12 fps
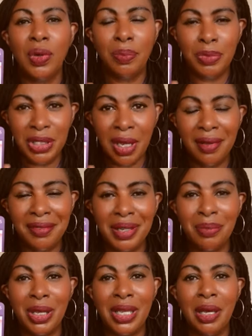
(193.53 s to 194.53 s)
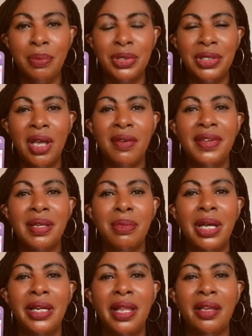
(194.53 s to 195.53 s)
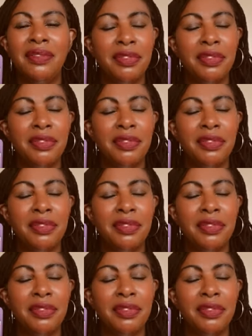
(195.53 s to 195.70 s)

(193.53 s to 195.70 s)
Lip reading: observing me, observing my life?